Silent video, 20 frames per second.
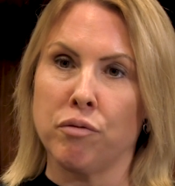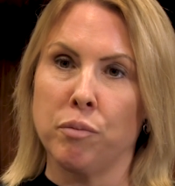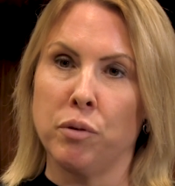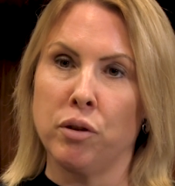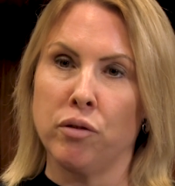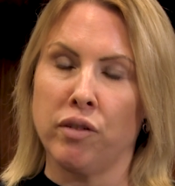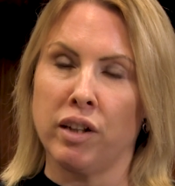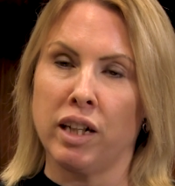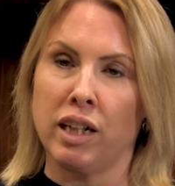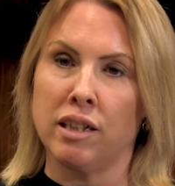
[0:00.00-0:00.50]
of
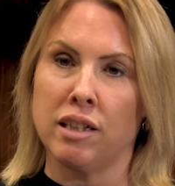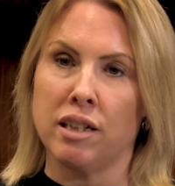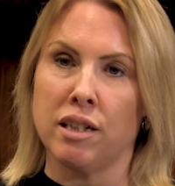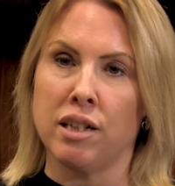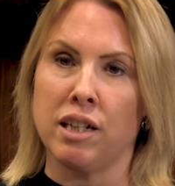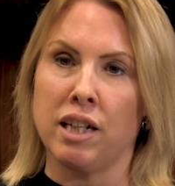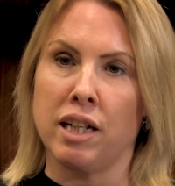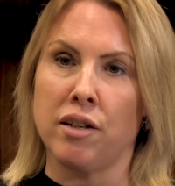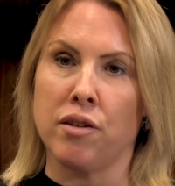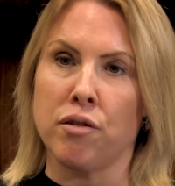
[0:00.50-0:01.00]
moving into
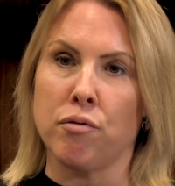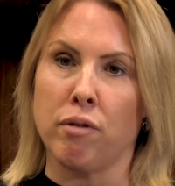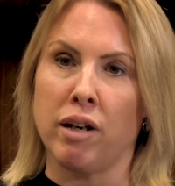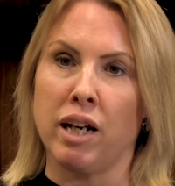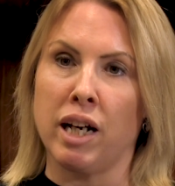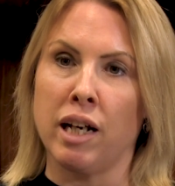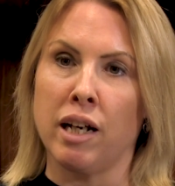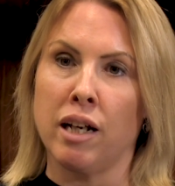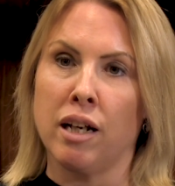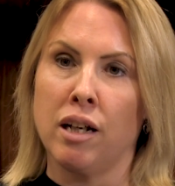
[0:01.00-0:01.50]
tier
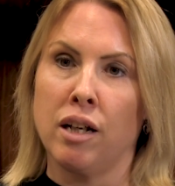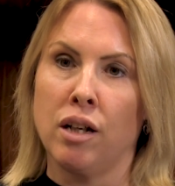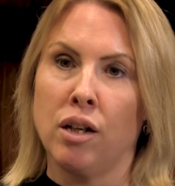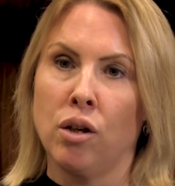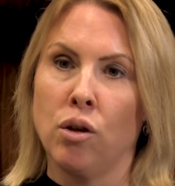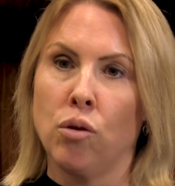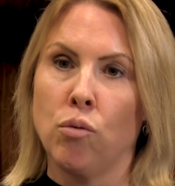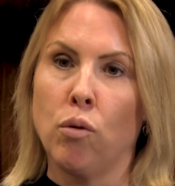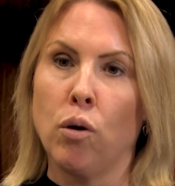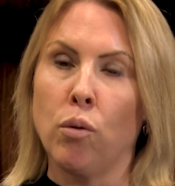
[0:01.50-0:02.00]
three.
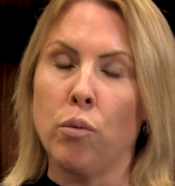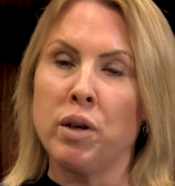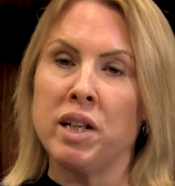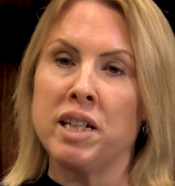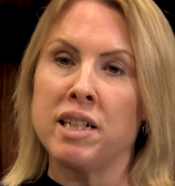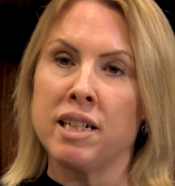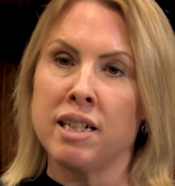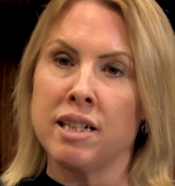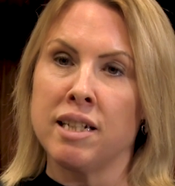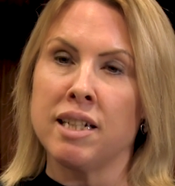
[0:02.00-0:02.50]
What
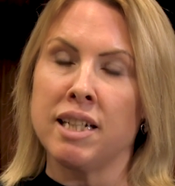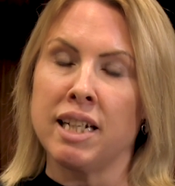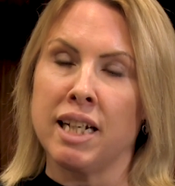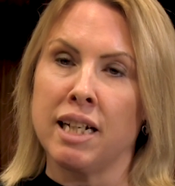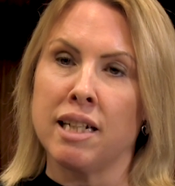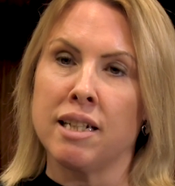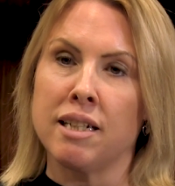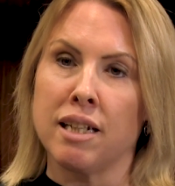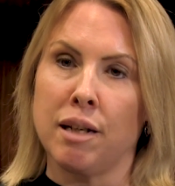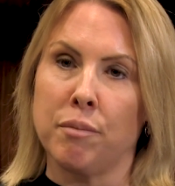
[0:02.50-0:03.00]
we did
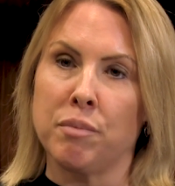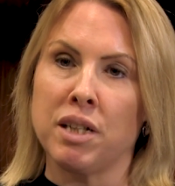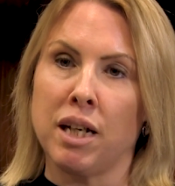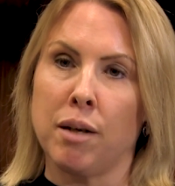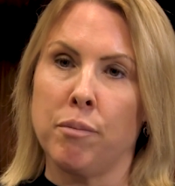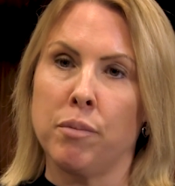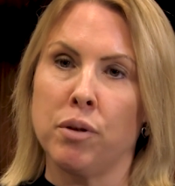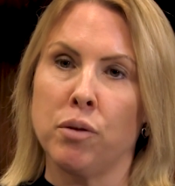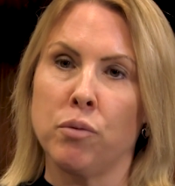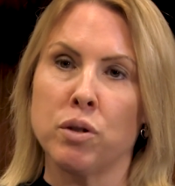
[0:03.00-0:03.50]
see in
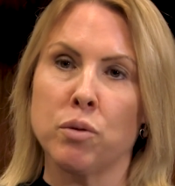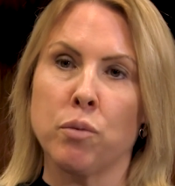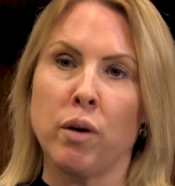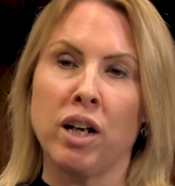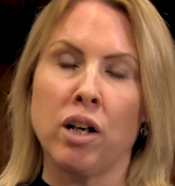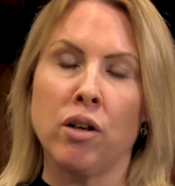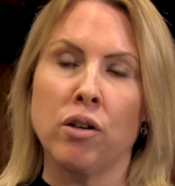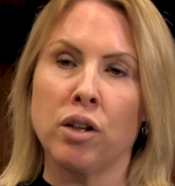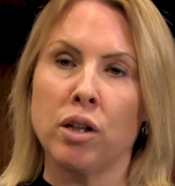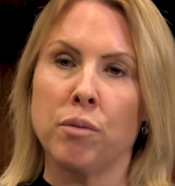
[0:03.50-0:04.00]
September was
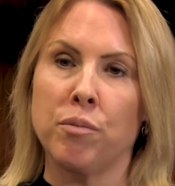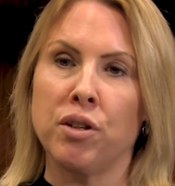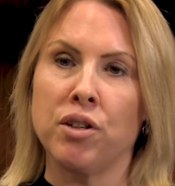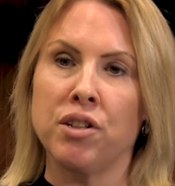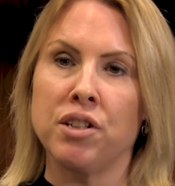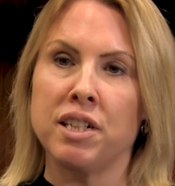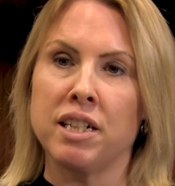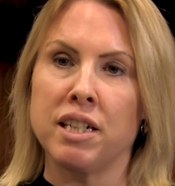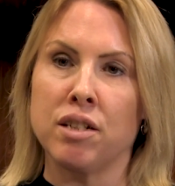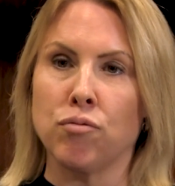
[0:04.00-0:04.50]
when our
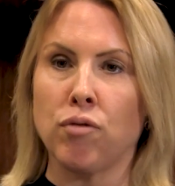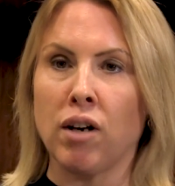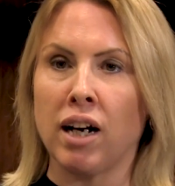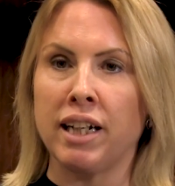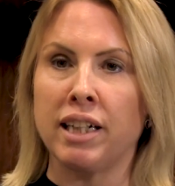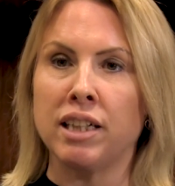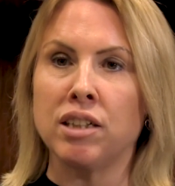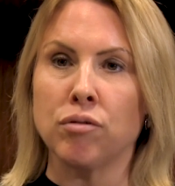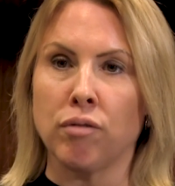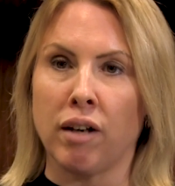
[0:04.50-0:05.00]
communities
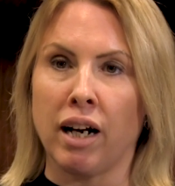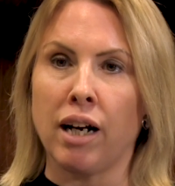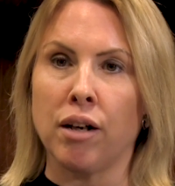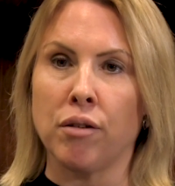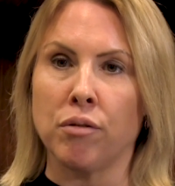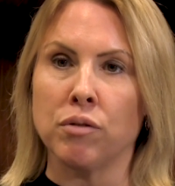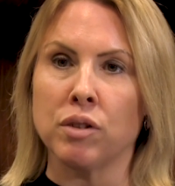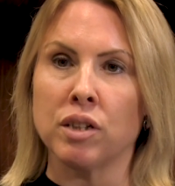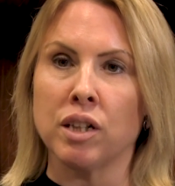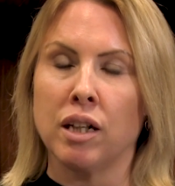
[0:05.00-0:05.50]
rallied
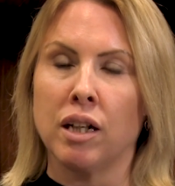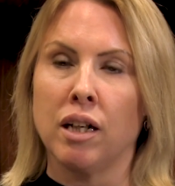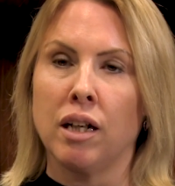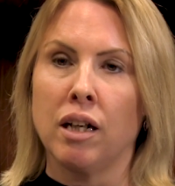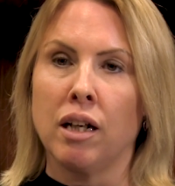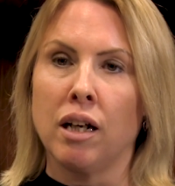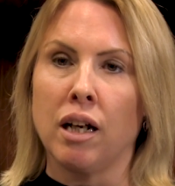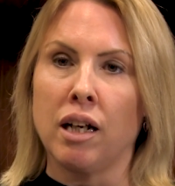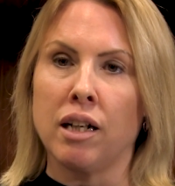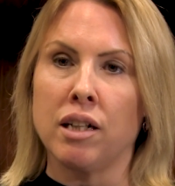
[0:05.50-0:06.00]
around
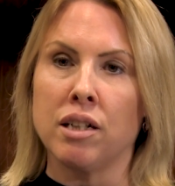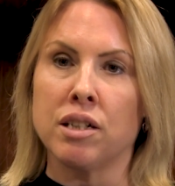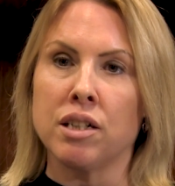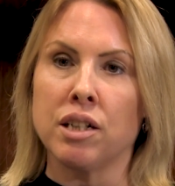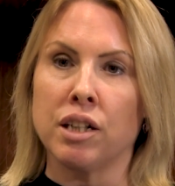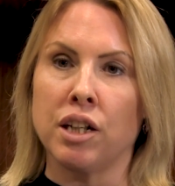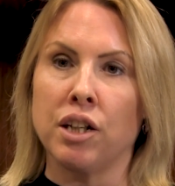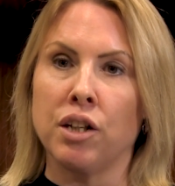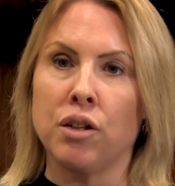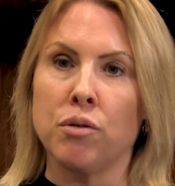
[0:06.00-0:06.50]

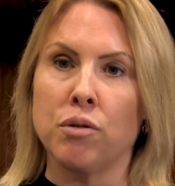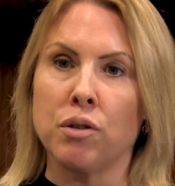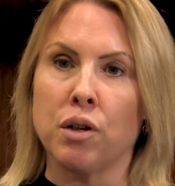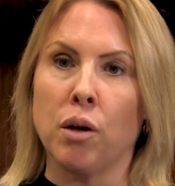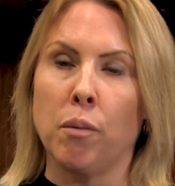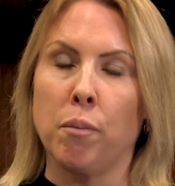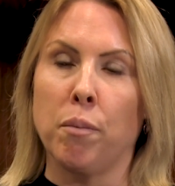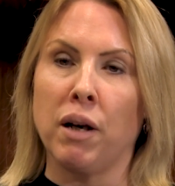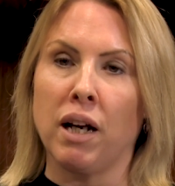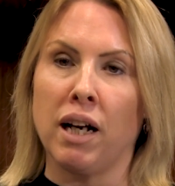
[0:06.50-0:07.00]
and you know
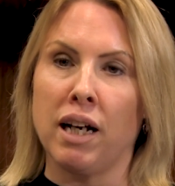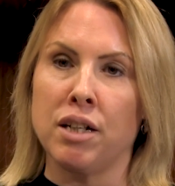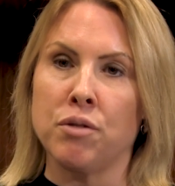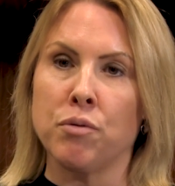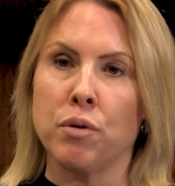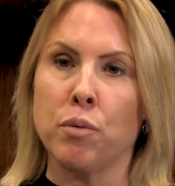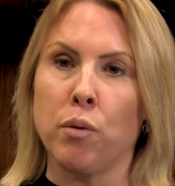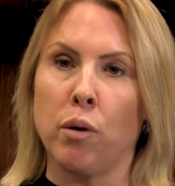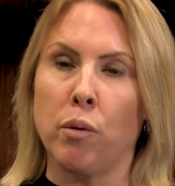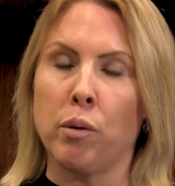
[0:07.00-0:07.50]

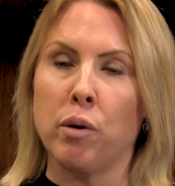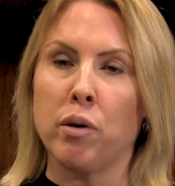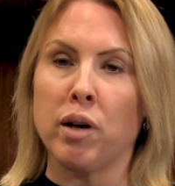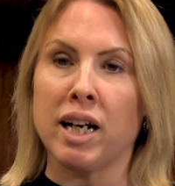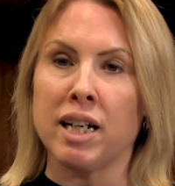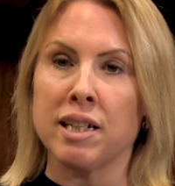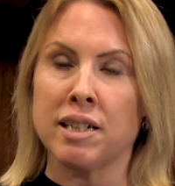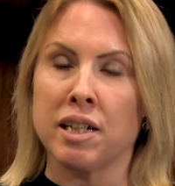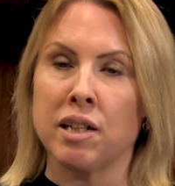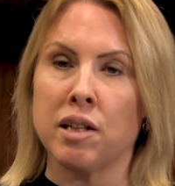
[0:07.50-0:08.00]
complied with what we
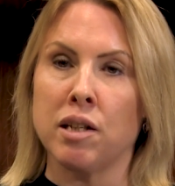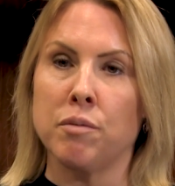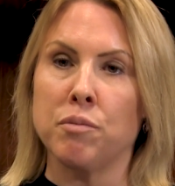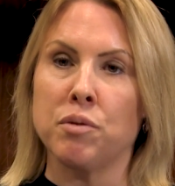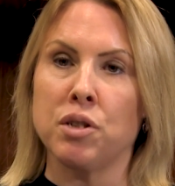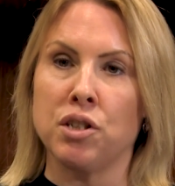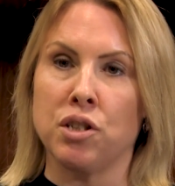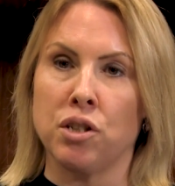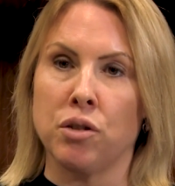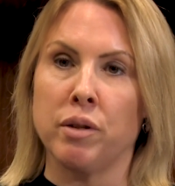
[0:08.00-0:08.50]
were asking
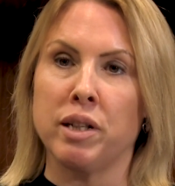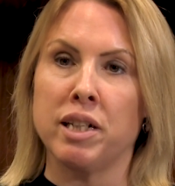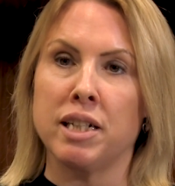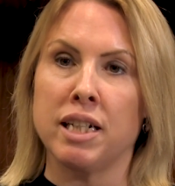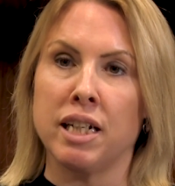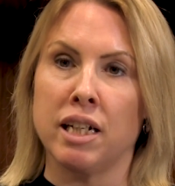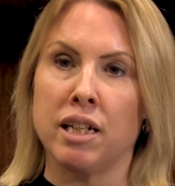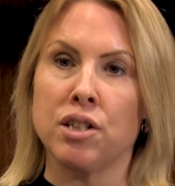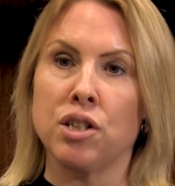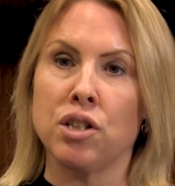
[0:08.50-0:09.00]
them to do in
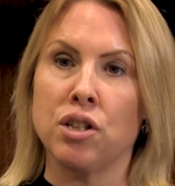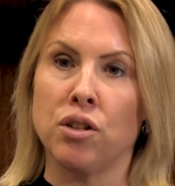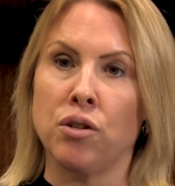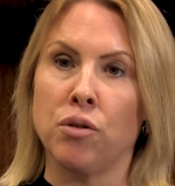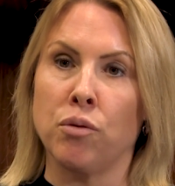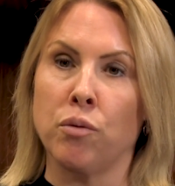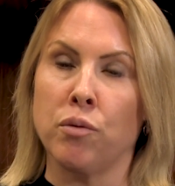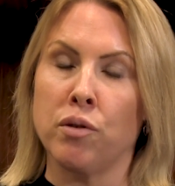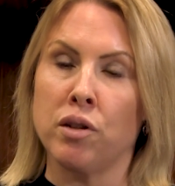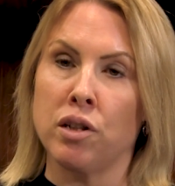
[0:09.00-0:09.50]
tier
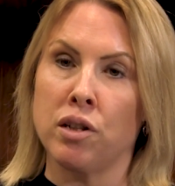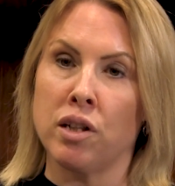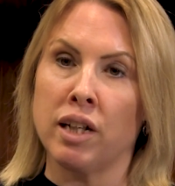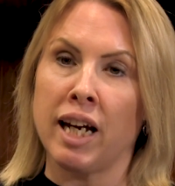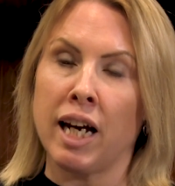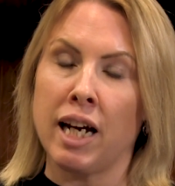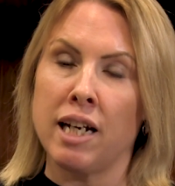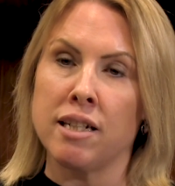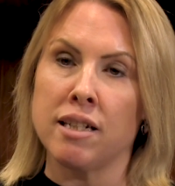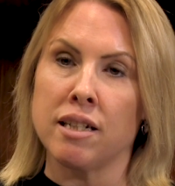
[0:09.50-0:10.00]
two, that the
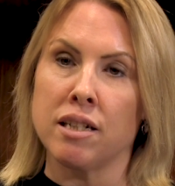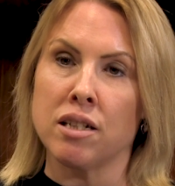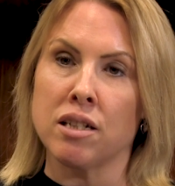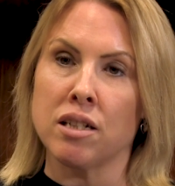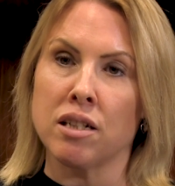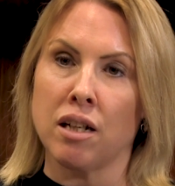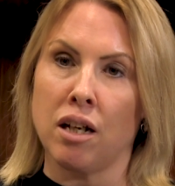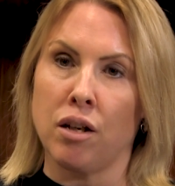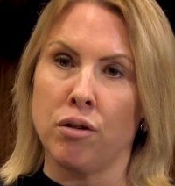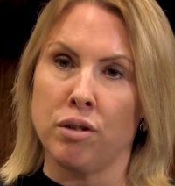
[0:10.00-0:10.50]
cases
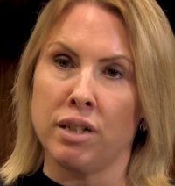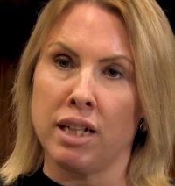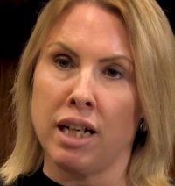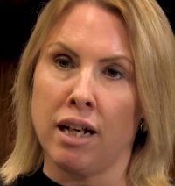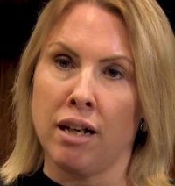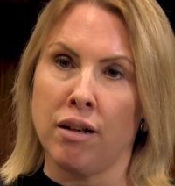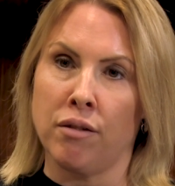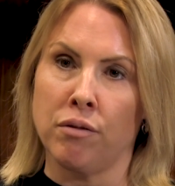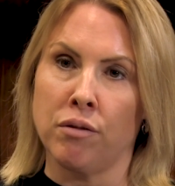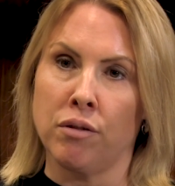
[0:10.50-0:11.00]
slowed
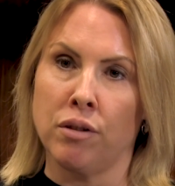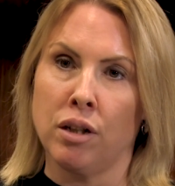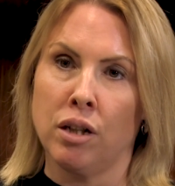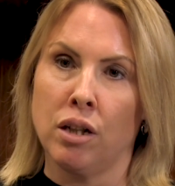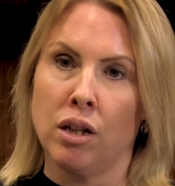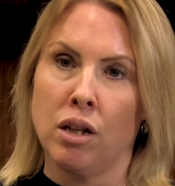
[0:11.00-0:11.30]
down.